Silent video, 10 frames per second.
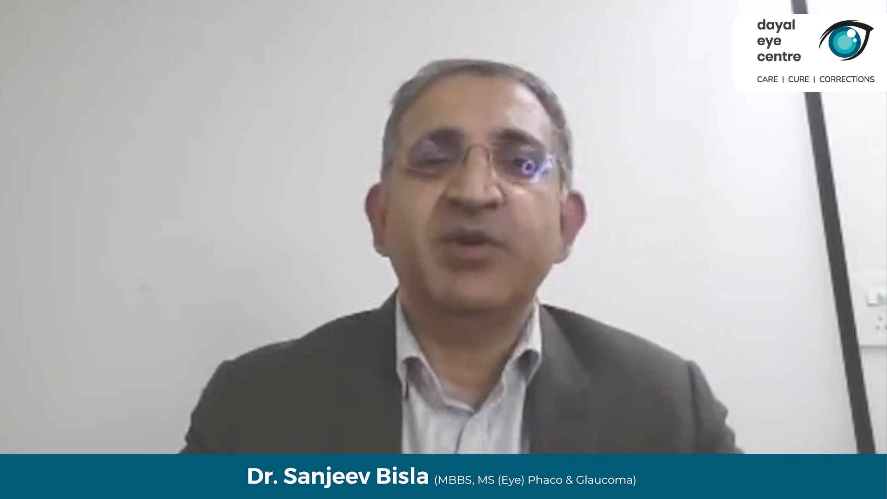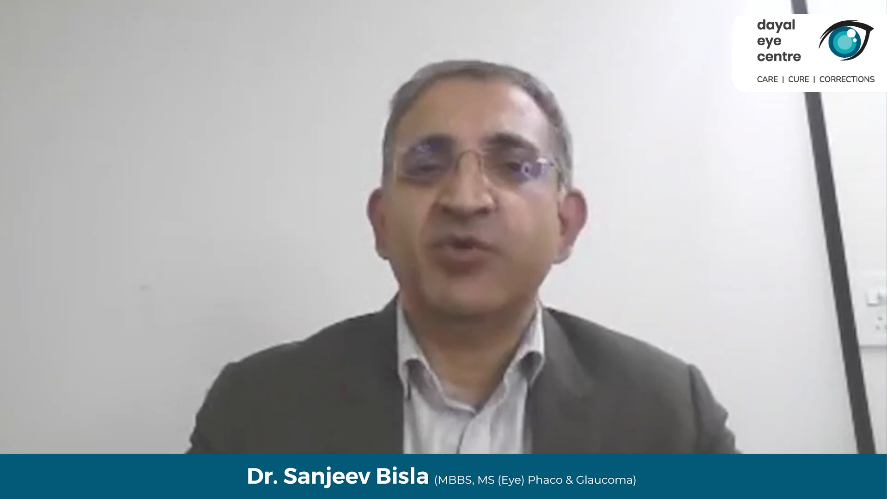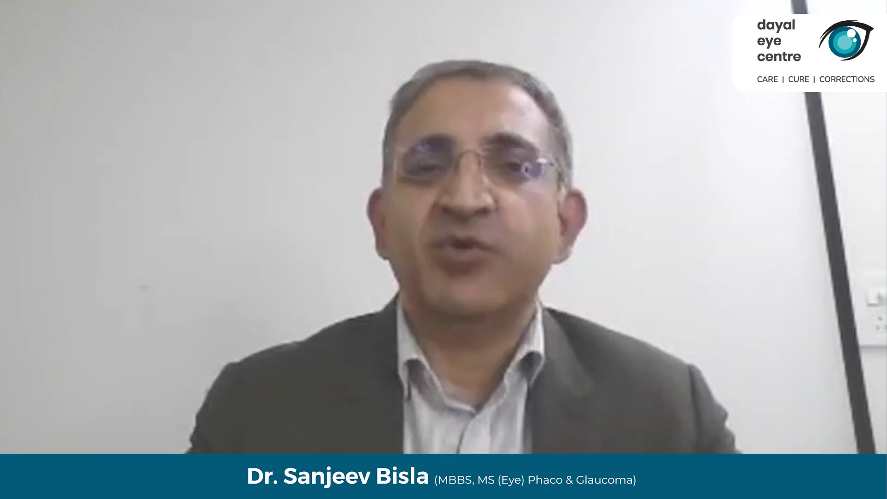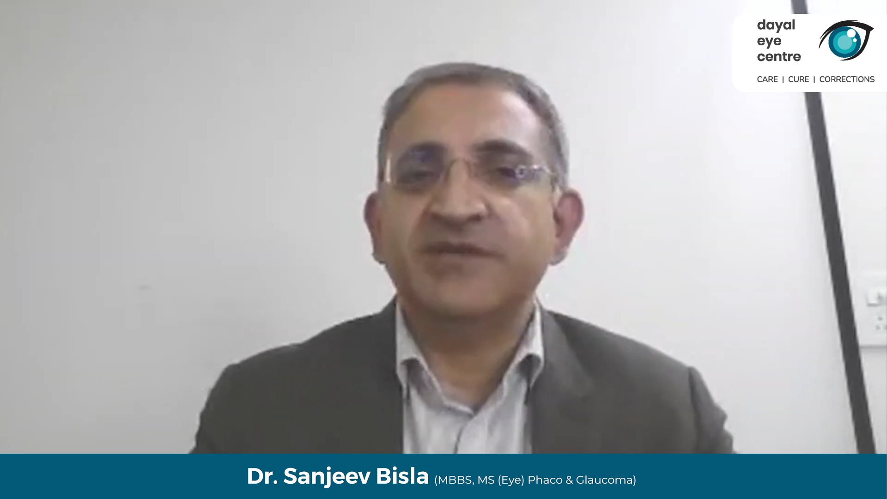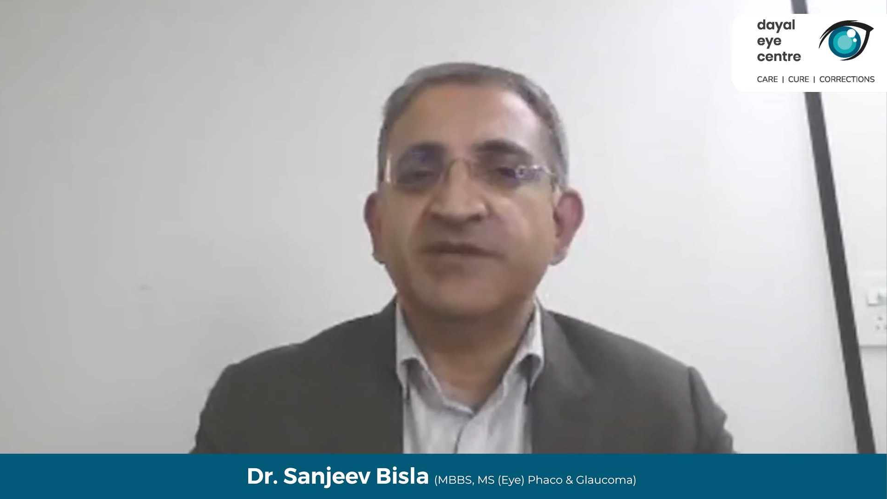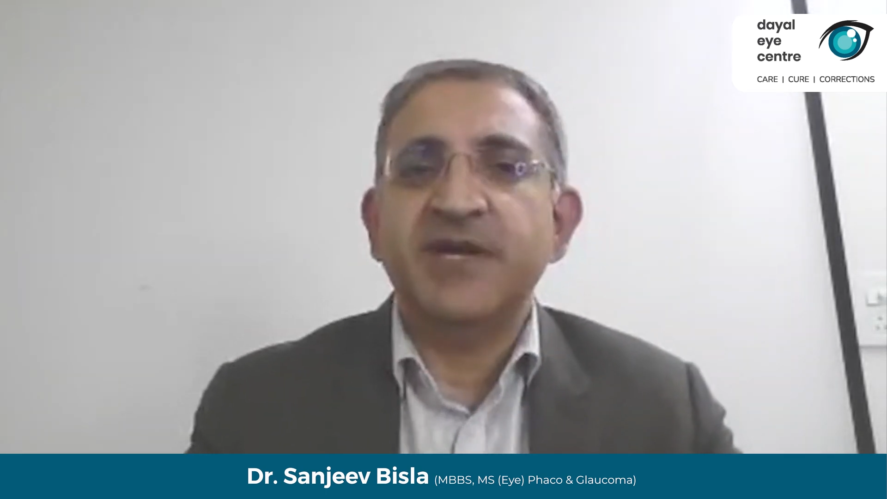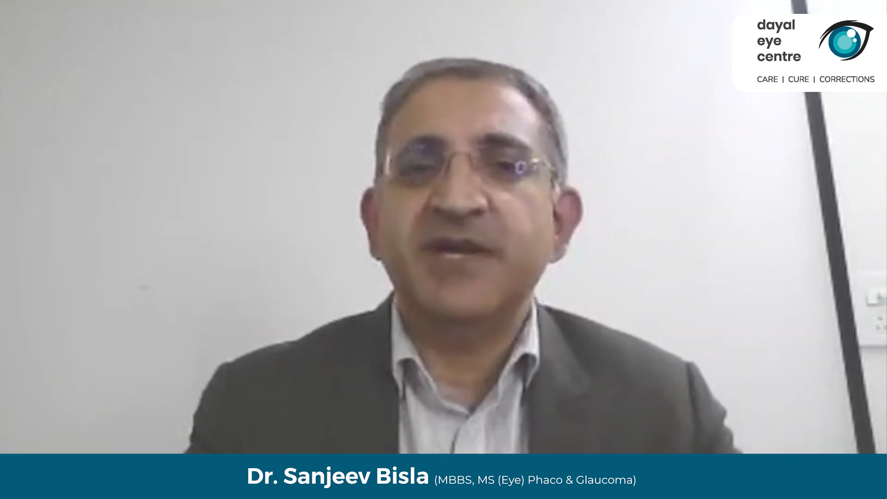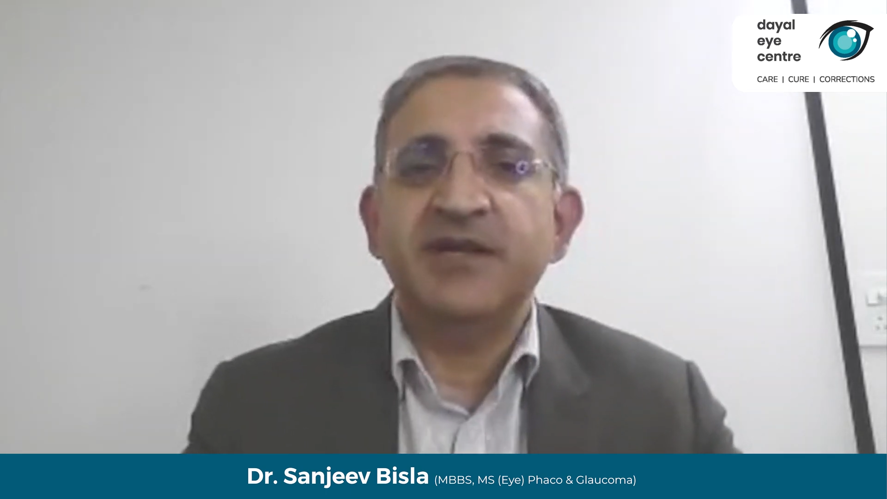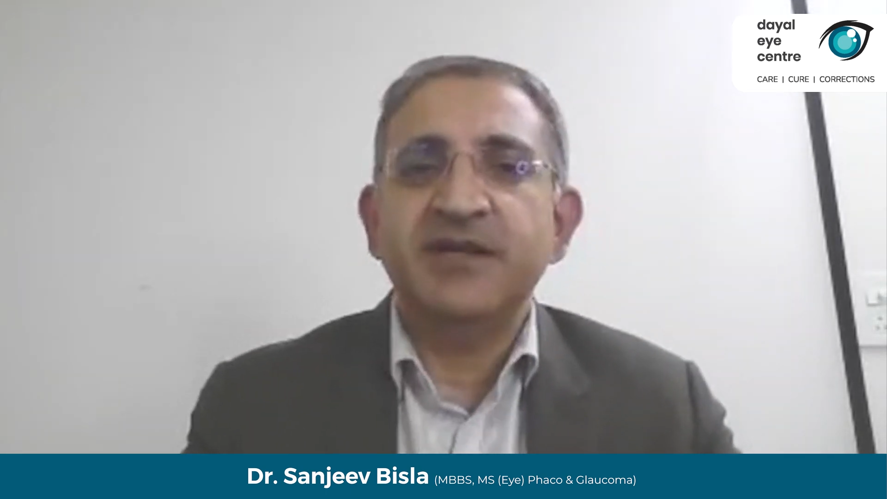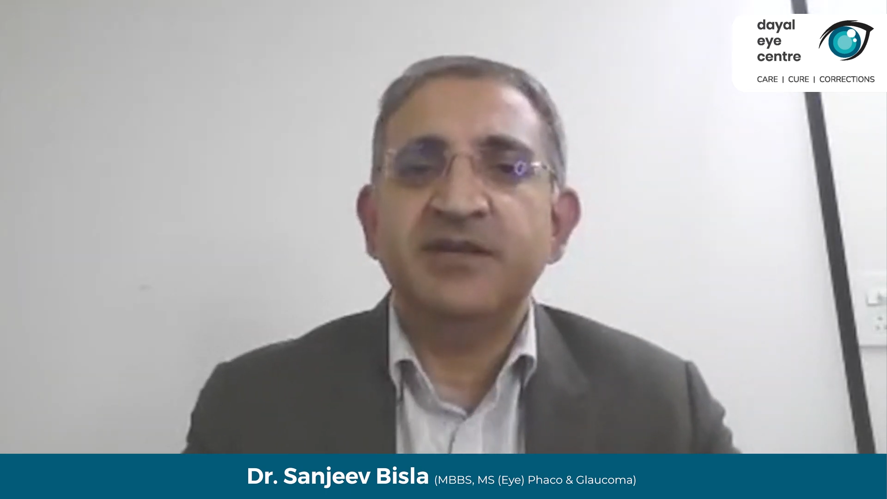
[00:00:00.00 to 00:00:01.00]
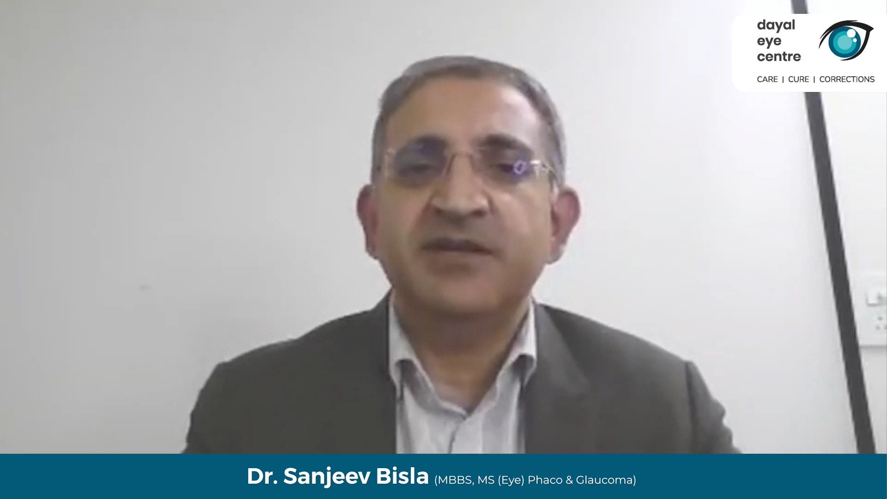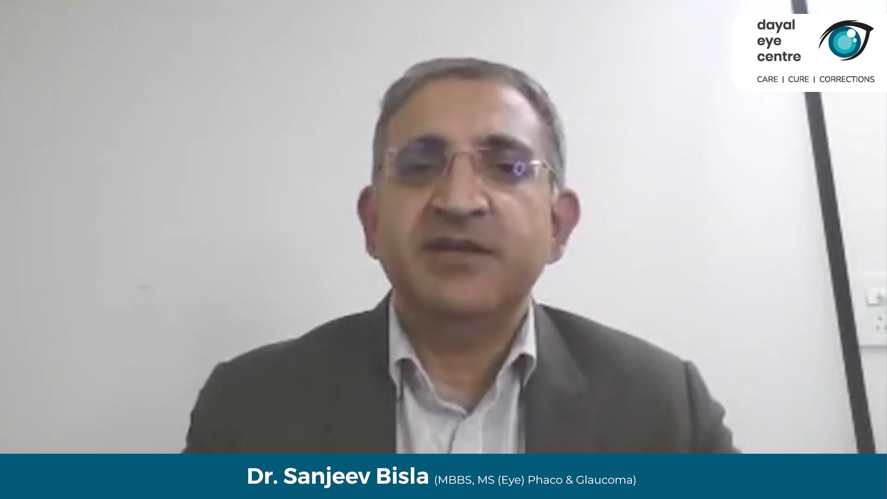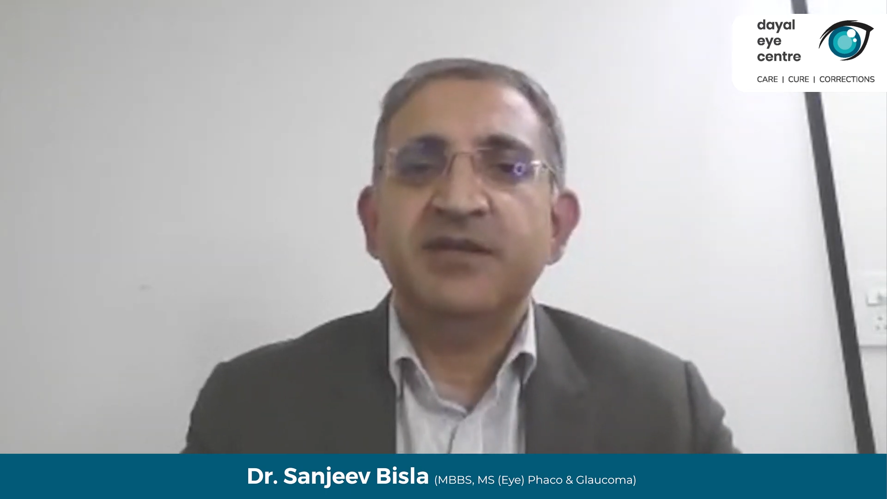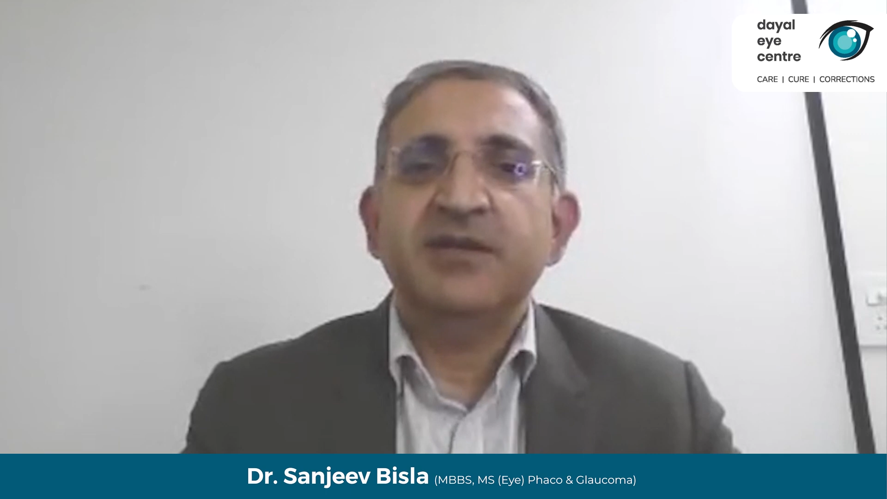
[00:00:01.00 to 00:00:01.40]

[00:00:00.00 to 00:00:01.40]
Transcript: report is fine,